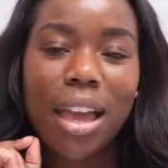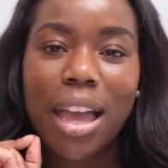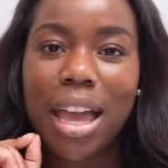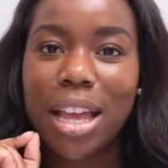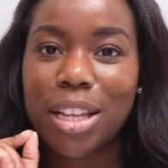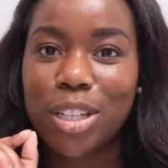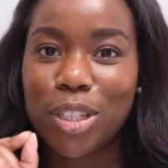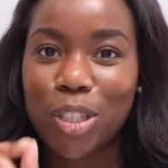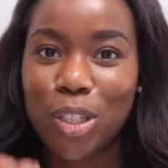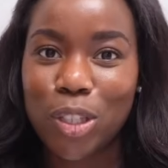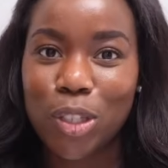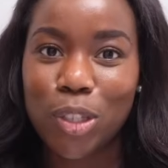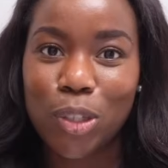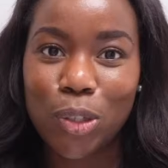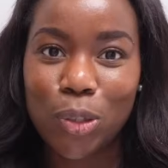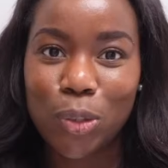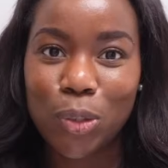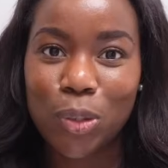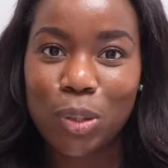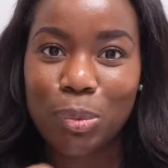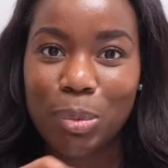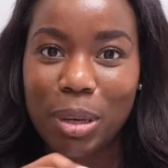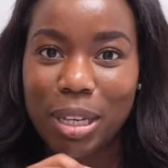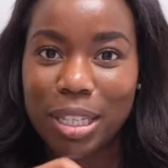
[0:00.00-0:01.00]
and
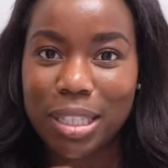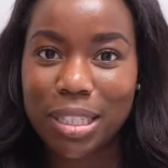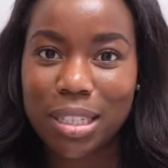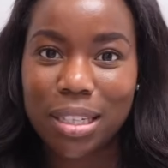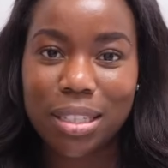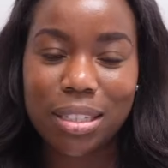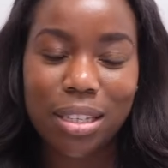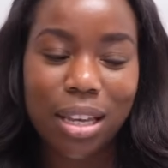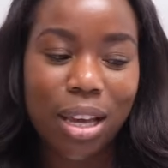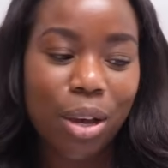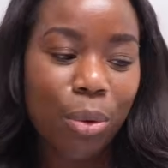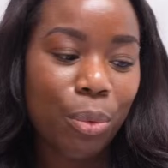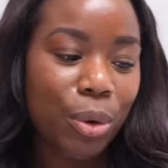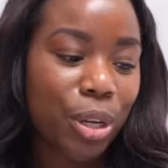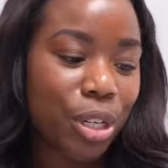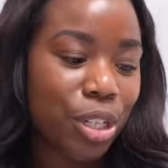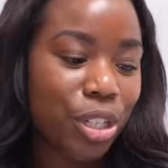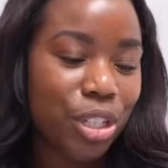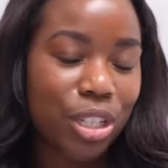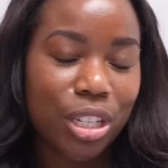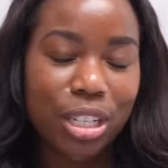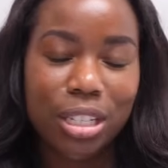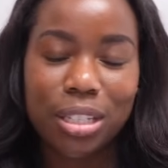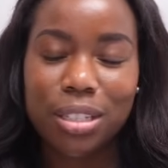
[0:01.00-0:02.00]
Snooze by SZA,
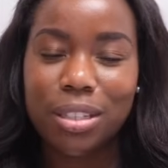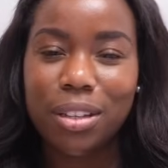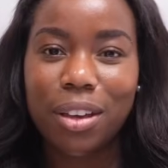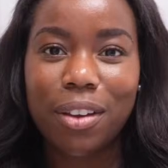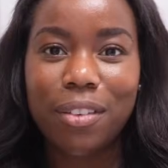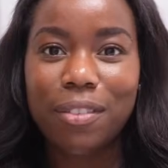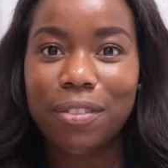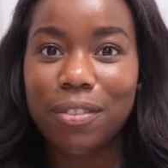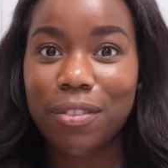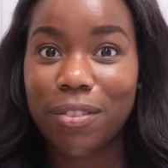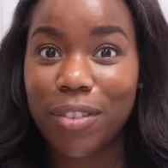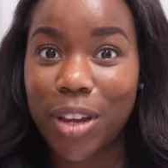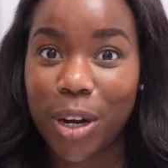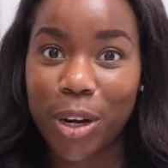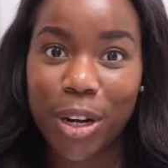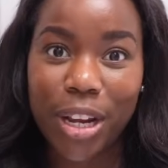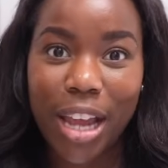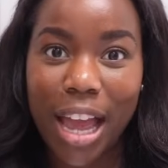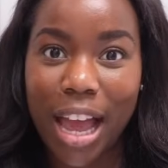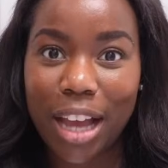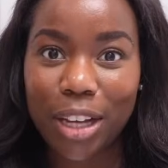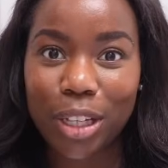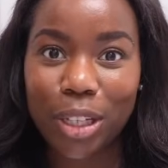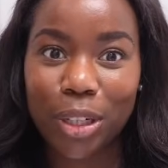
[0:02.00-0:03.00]
which is
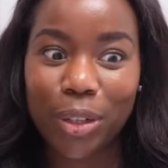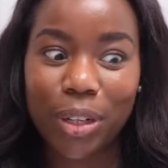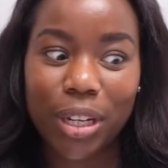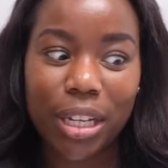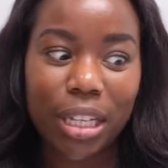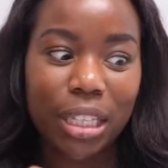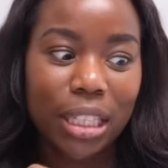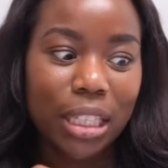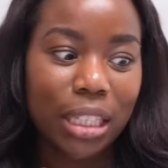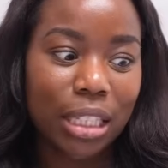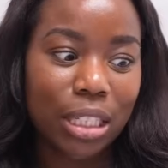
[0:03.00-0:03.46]
very accurate.